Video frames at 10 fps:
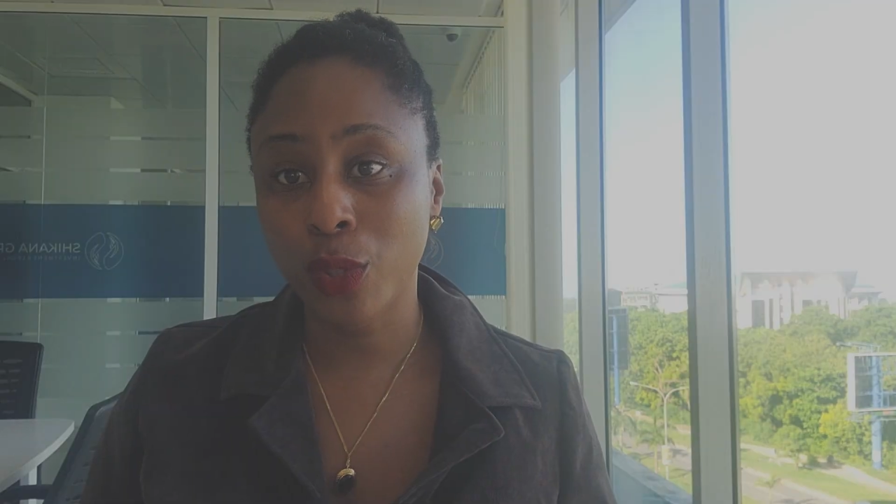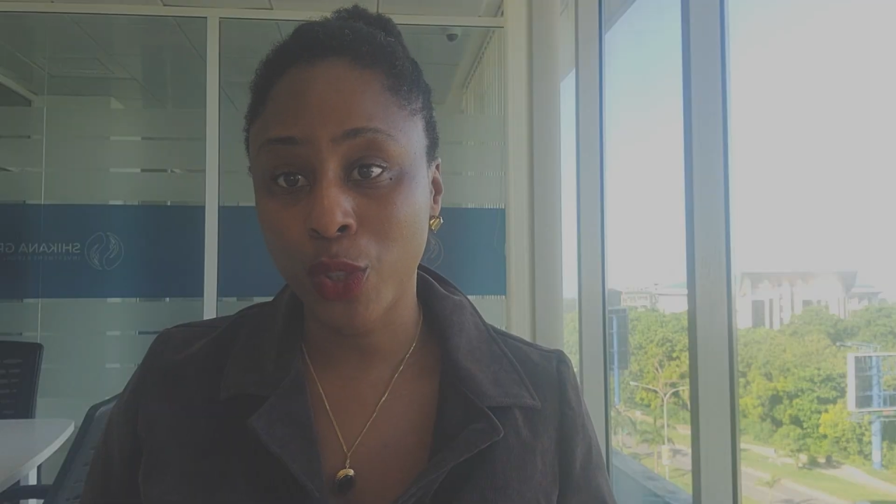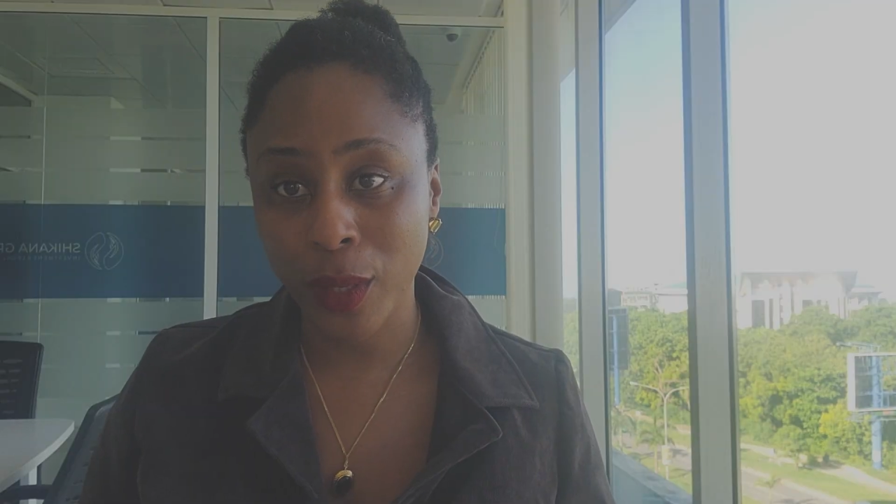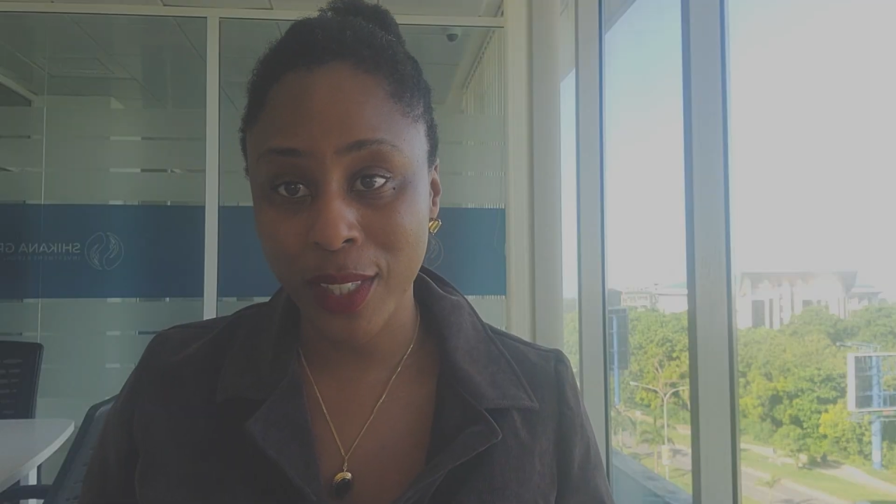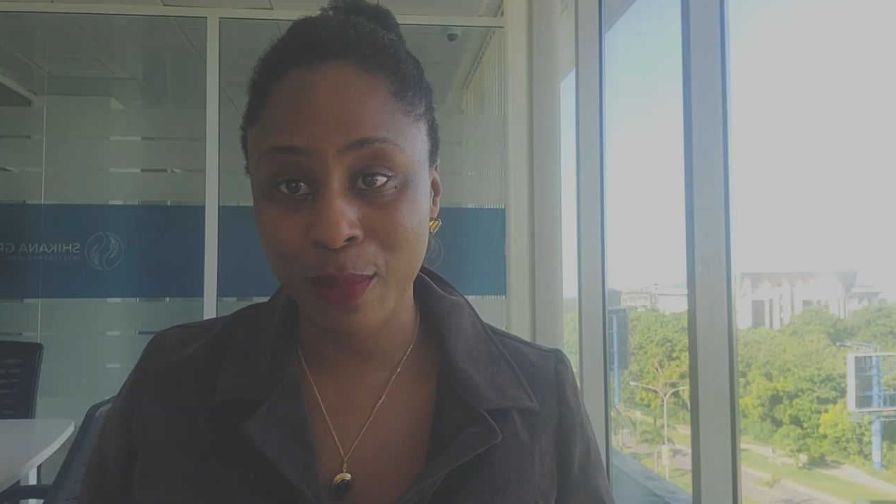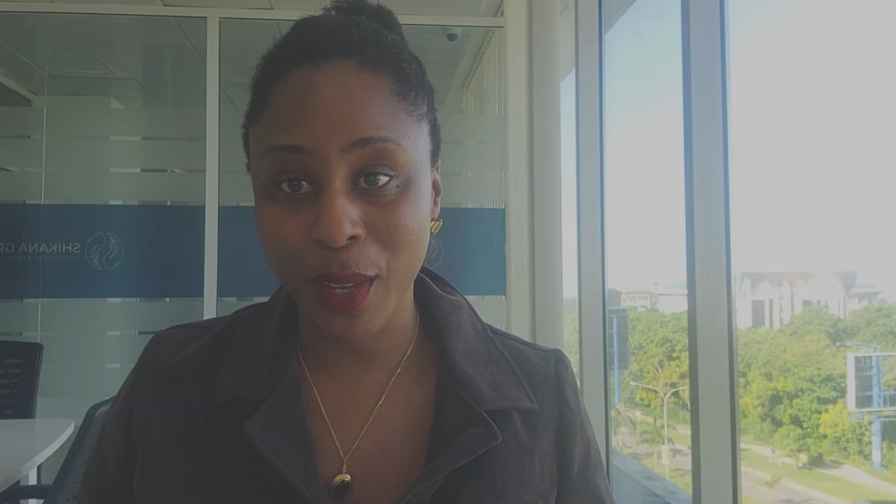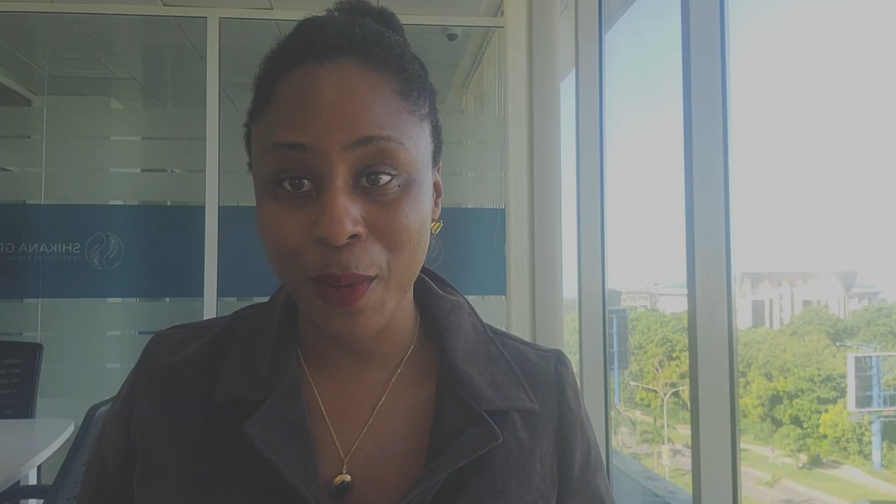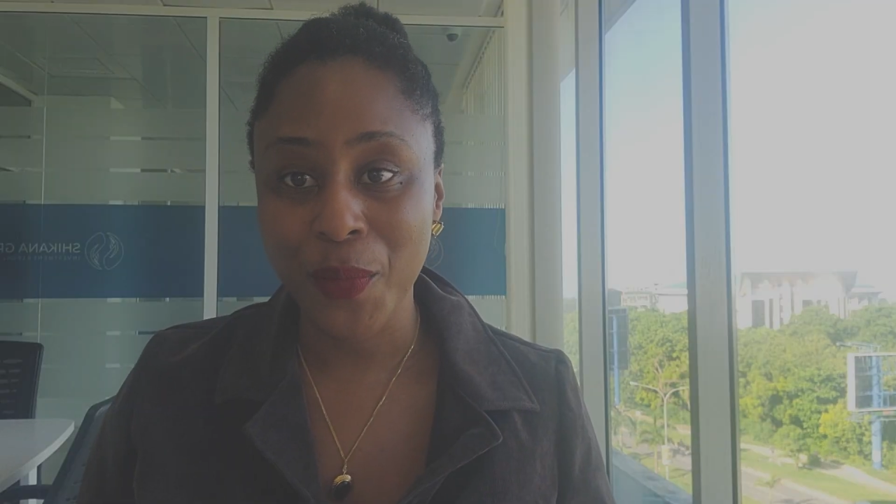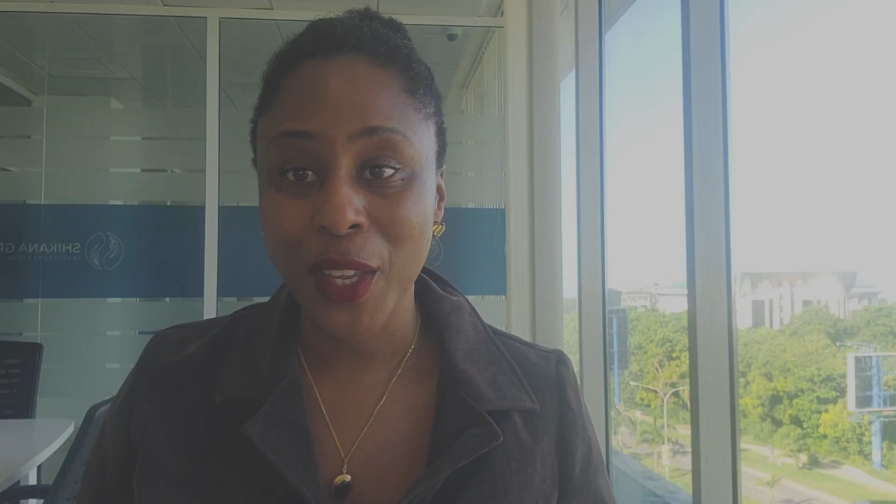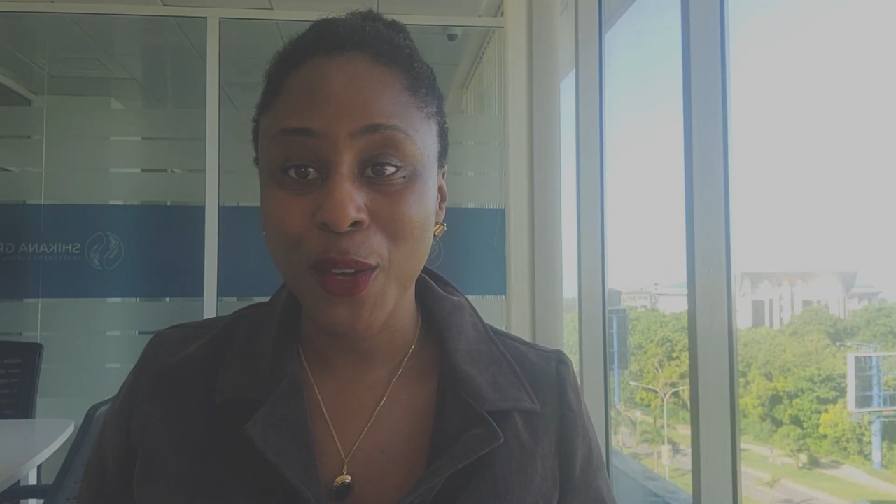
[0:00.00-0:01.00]
trust me,
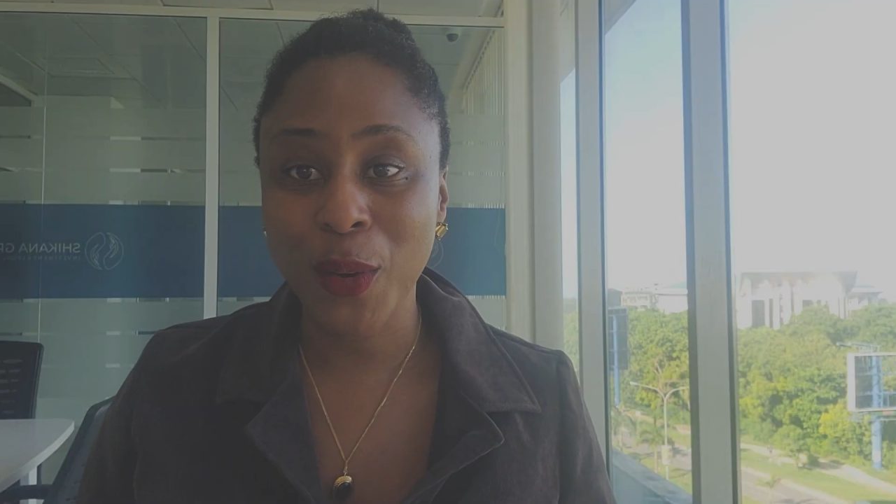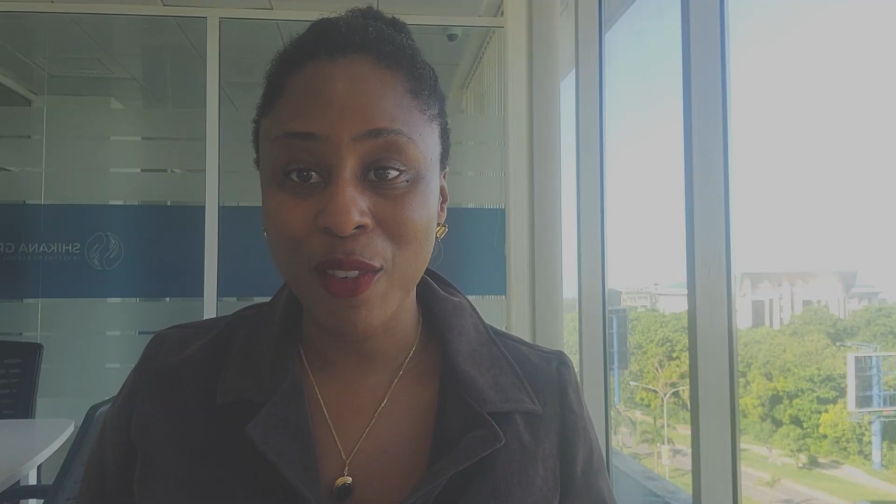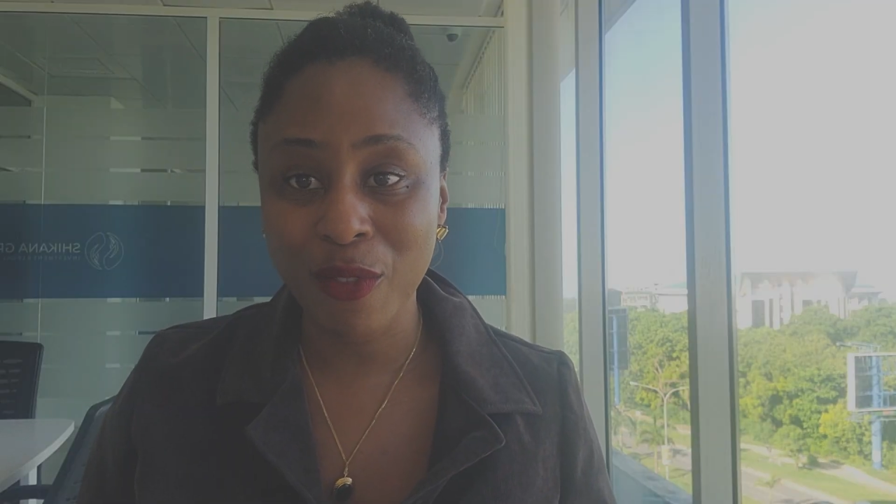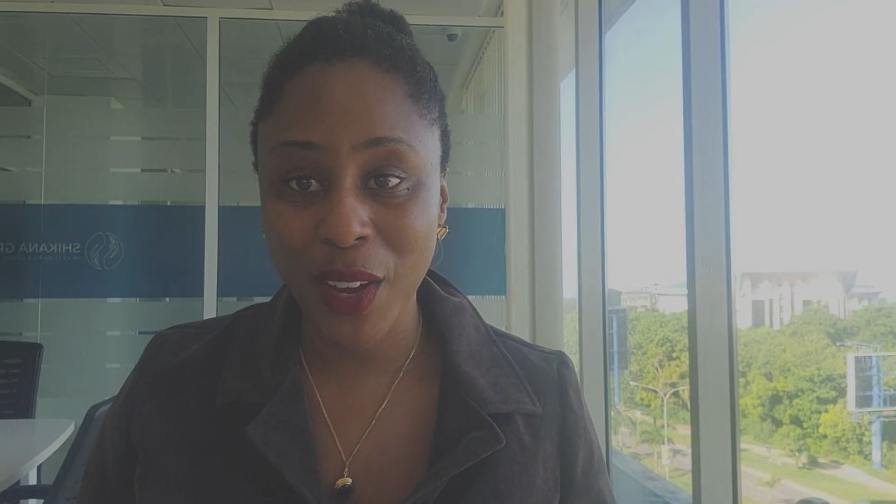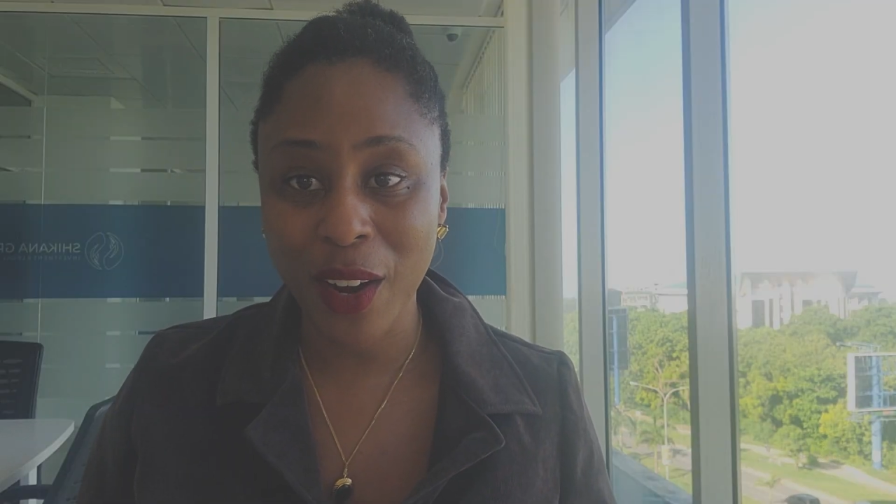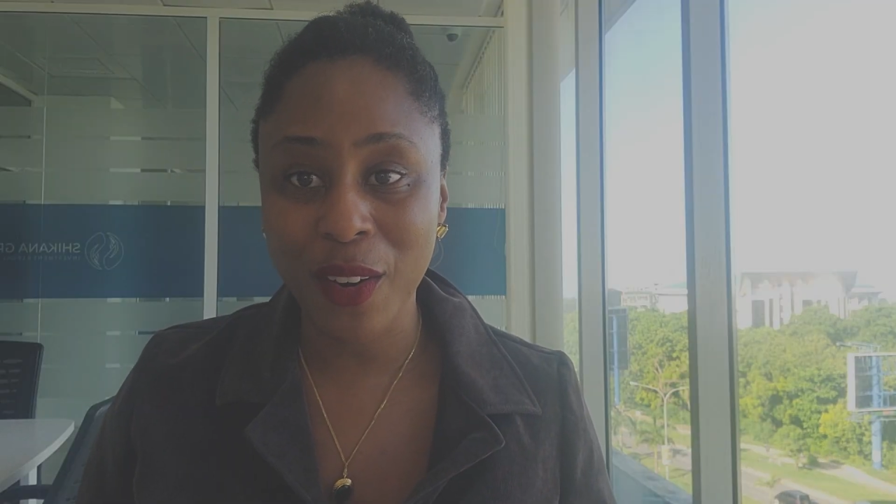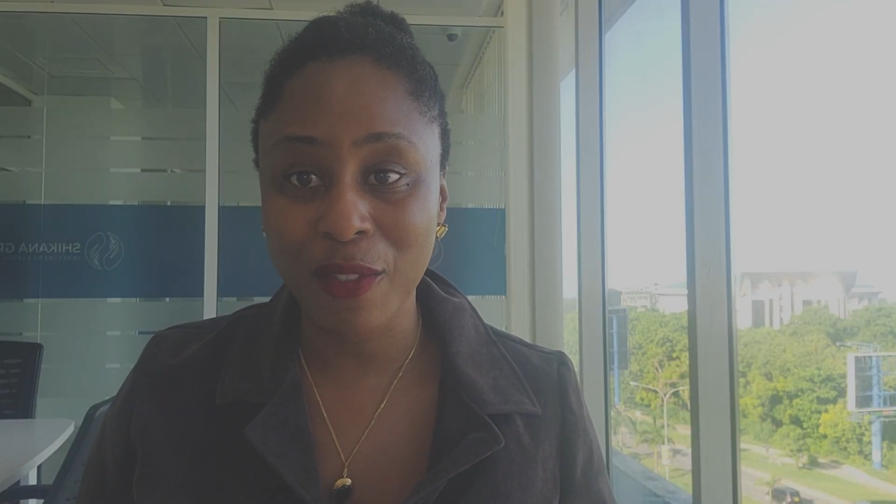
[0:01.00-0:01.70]
you're in very,